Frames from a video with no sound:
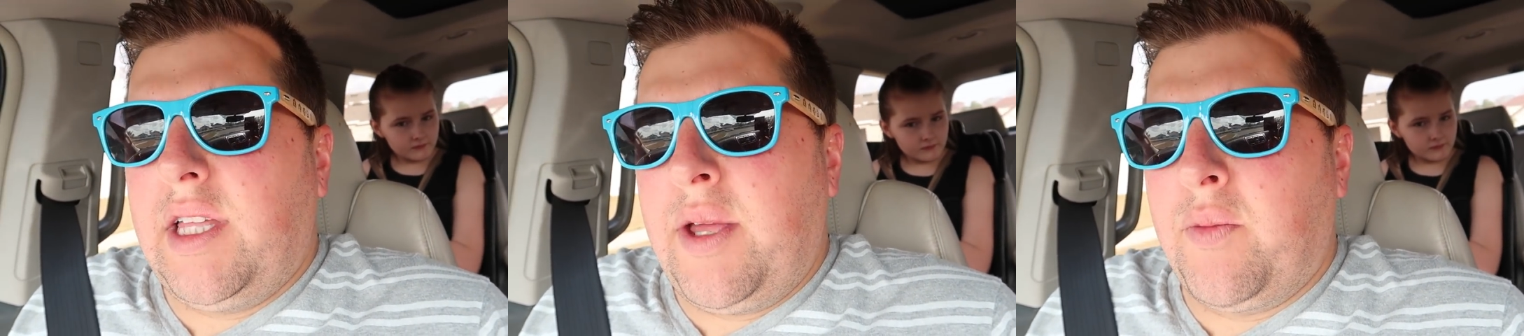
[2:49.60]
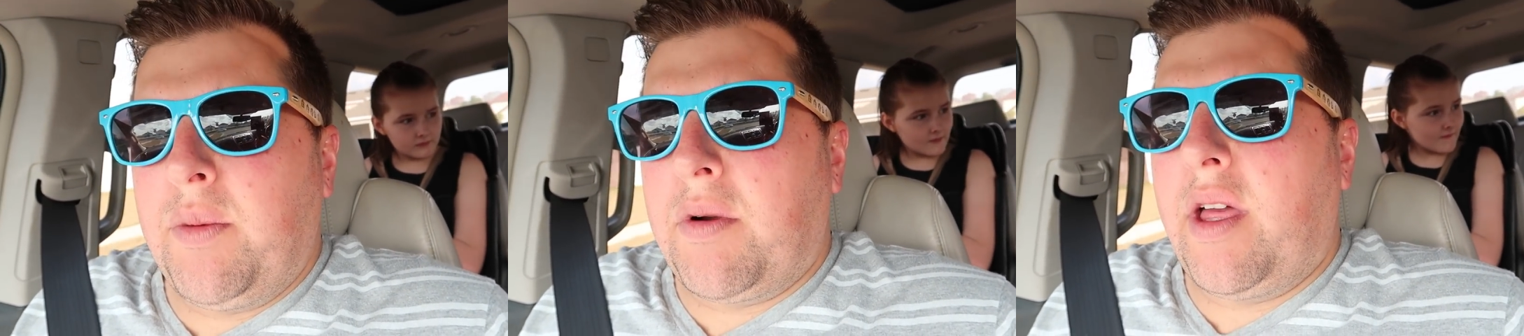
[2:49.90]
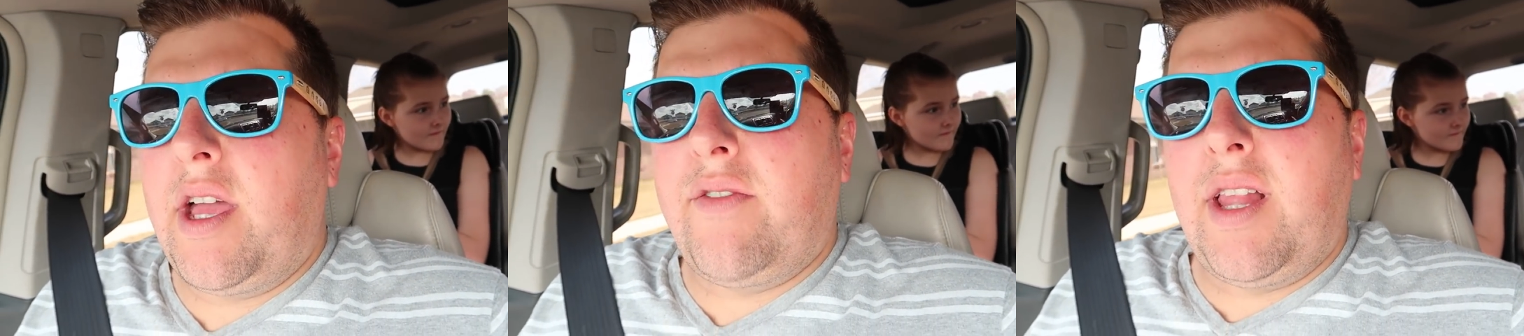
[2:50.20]
Speaker 1: And we
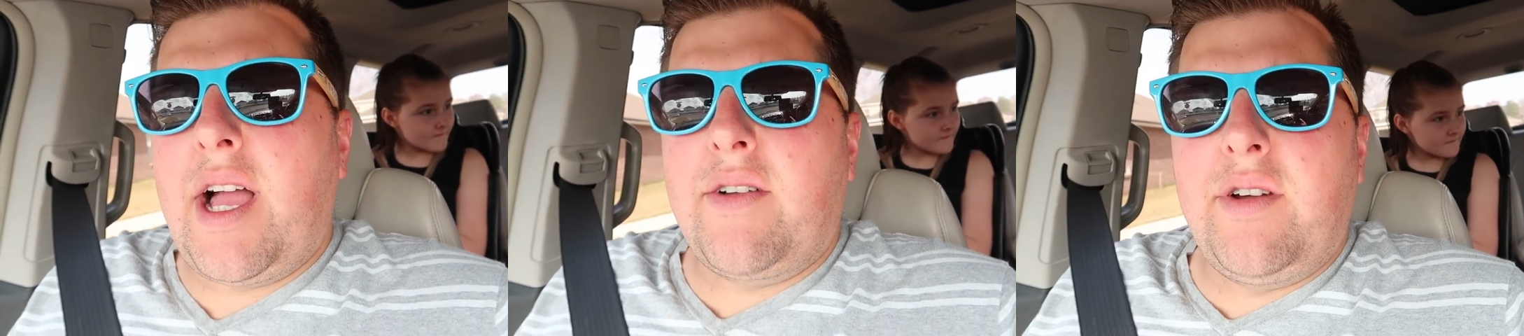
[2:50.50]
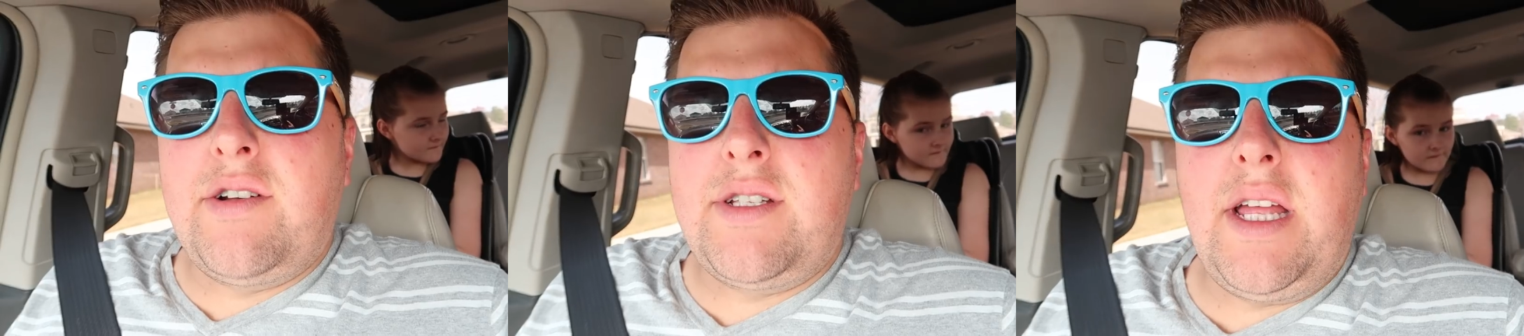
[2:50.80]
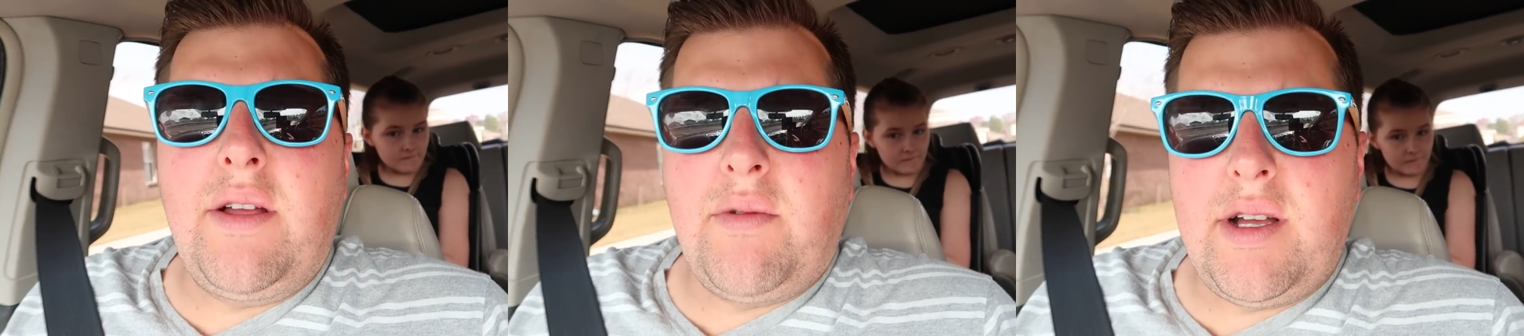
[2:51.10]
probably have a lack of
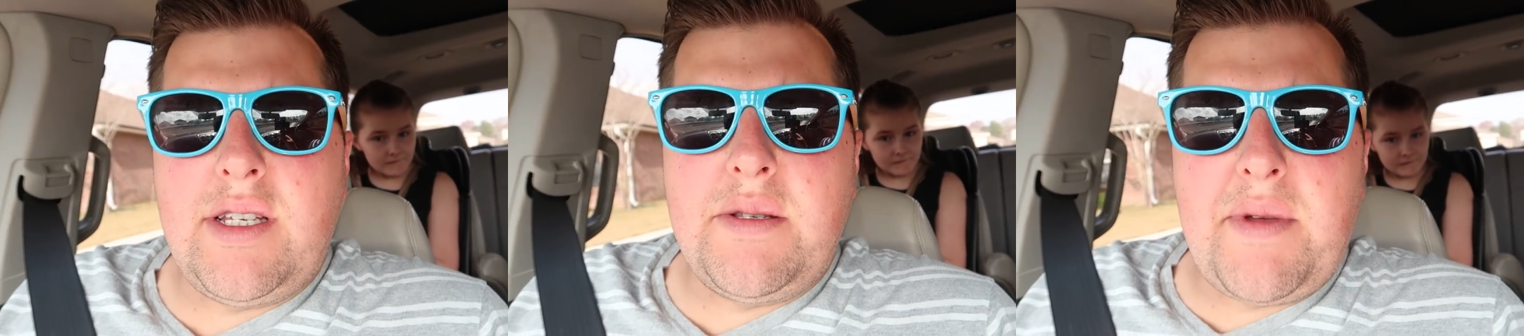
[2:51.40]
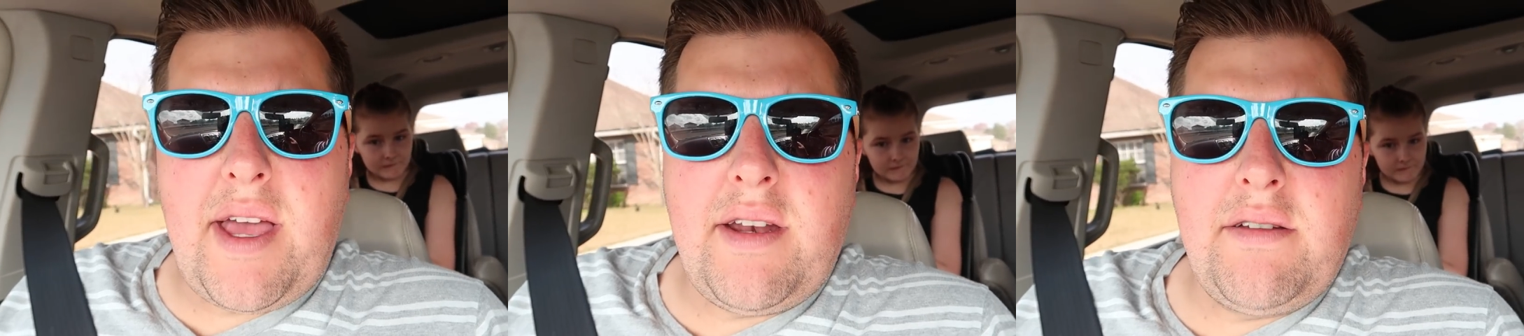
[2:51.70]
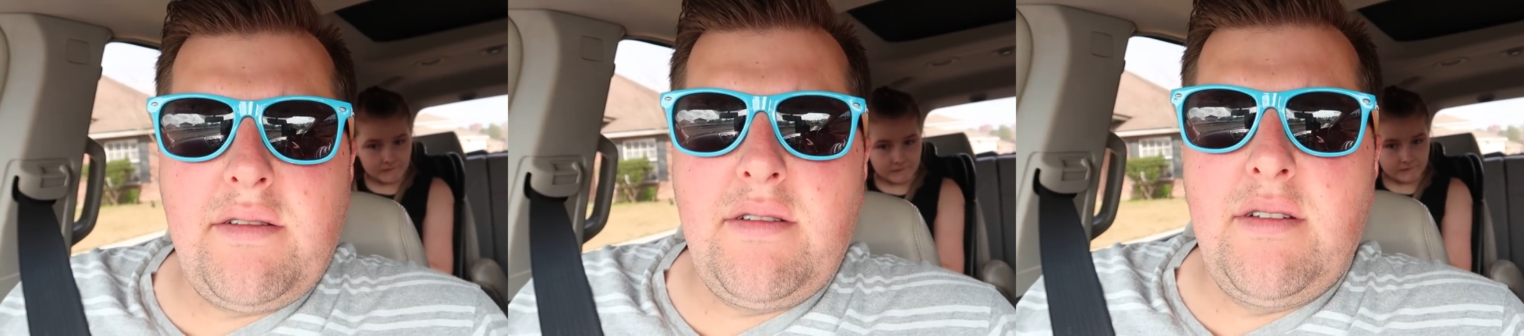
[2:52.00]
understanding why she's mad.
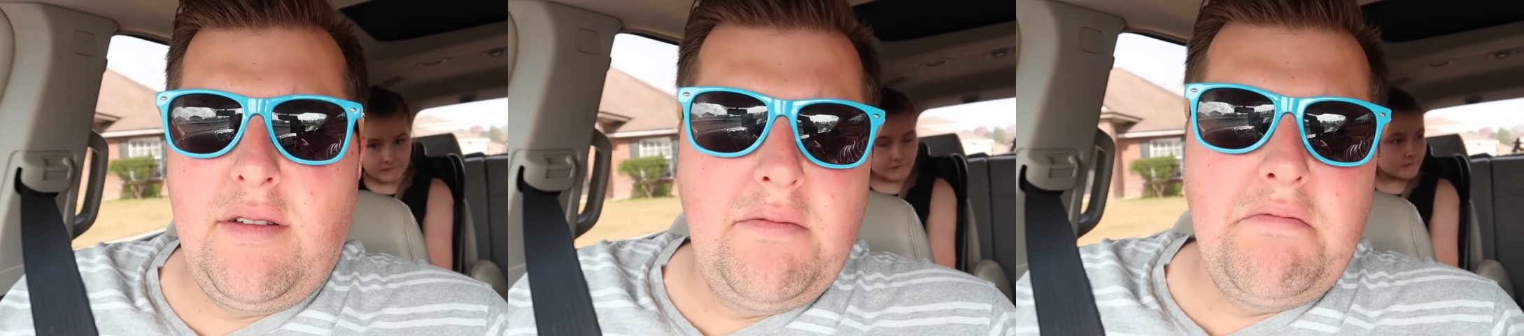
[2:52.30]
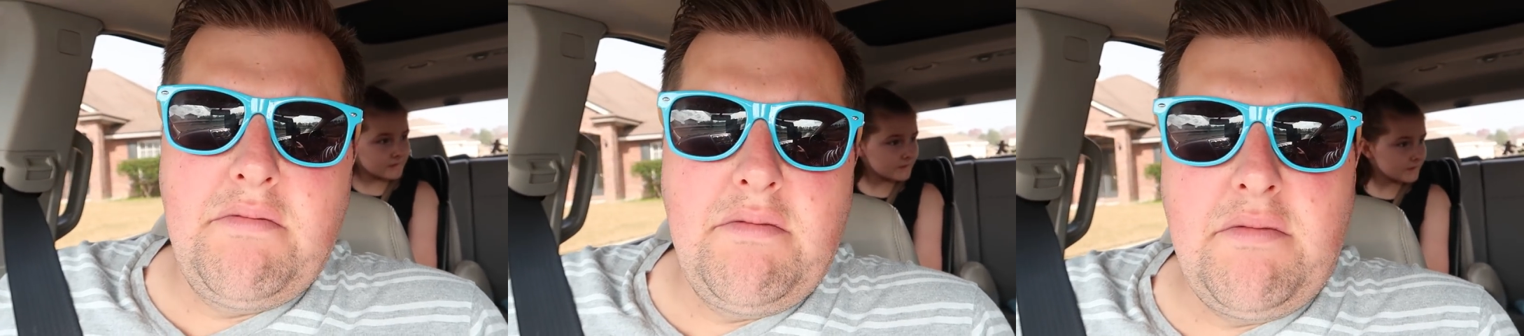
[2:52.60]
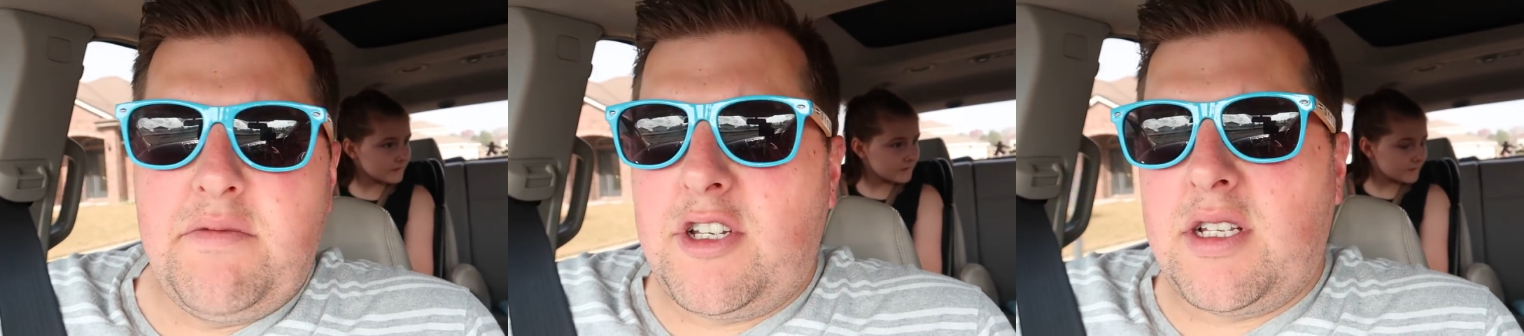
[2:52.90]

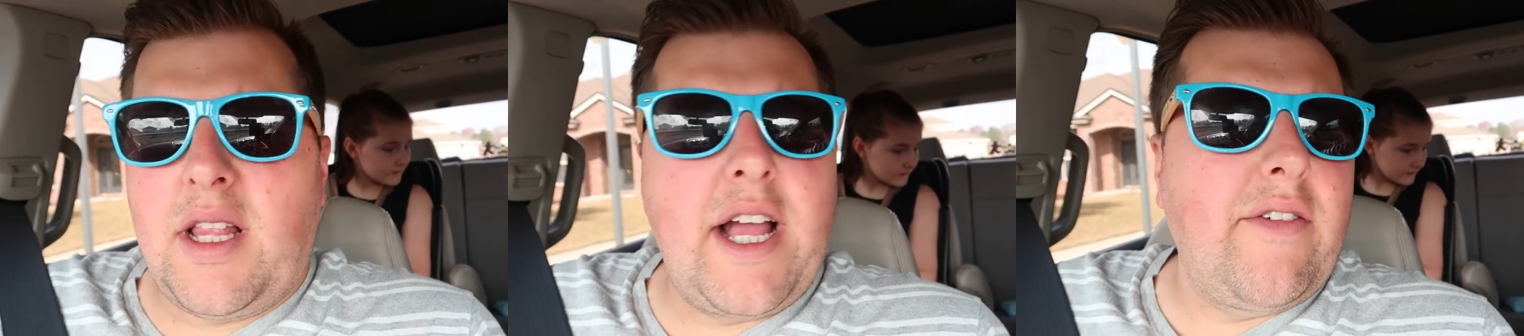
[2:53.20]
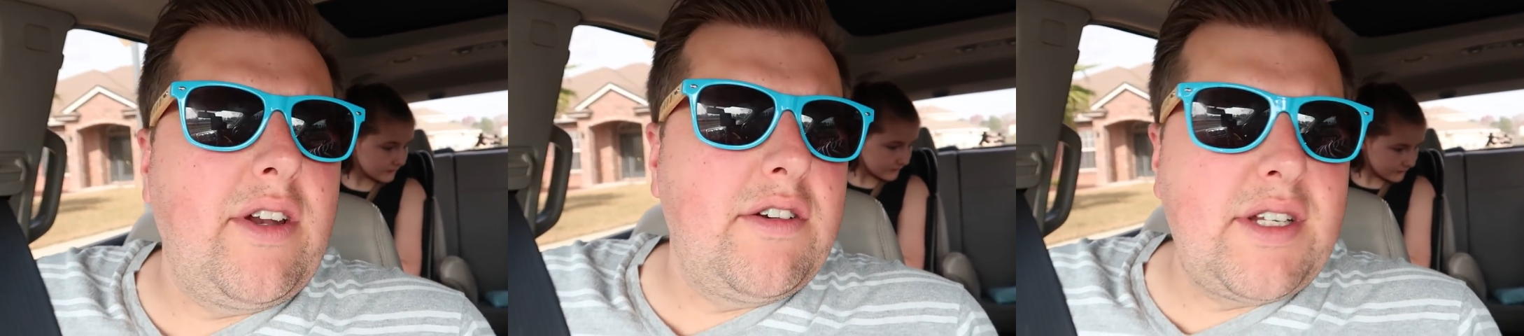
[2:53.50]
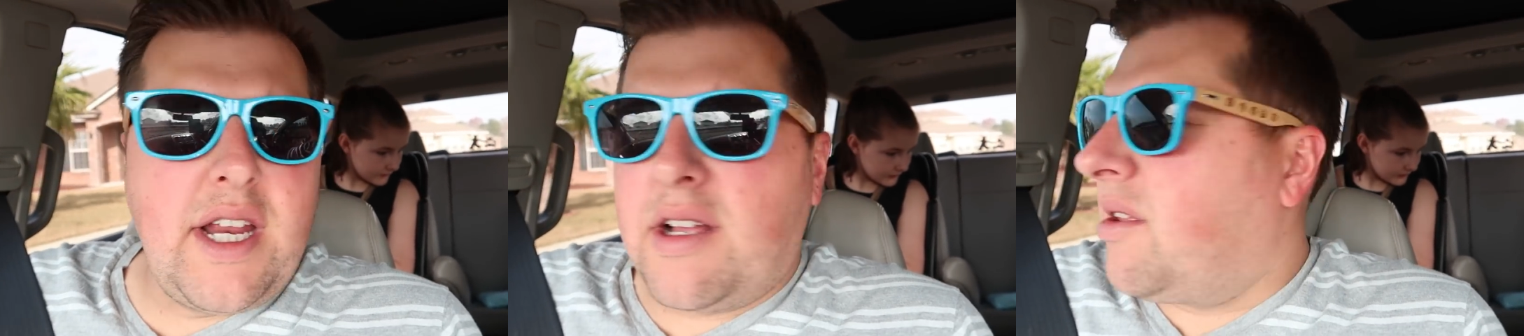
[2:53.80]
Just a lack of
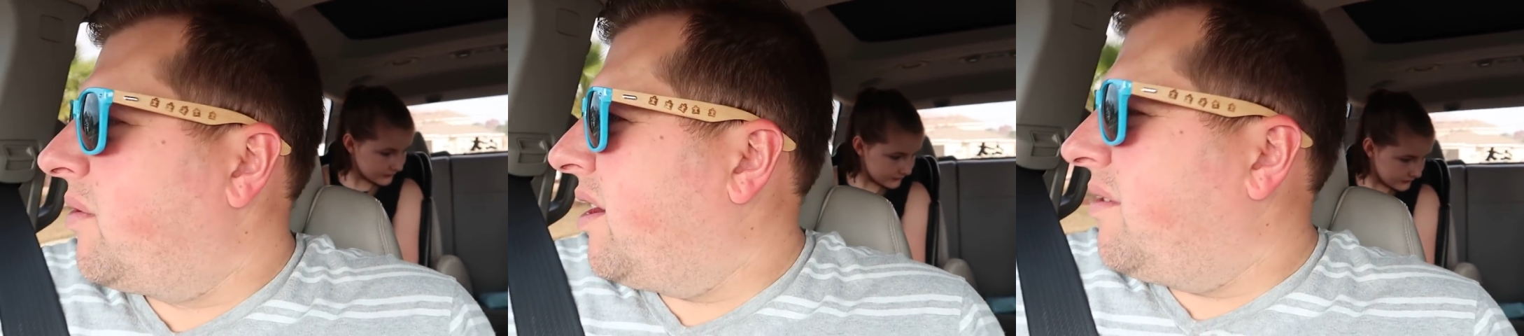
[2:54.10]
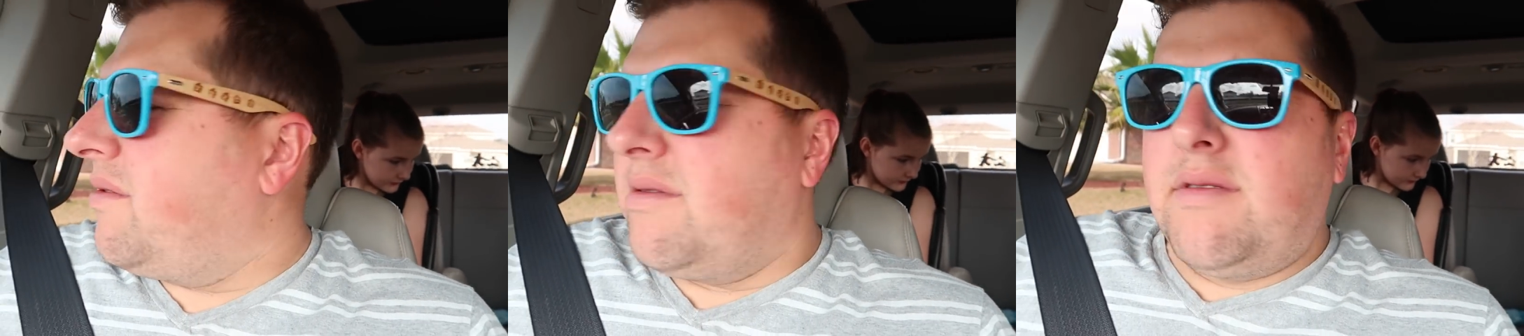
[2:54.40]
understanding all around.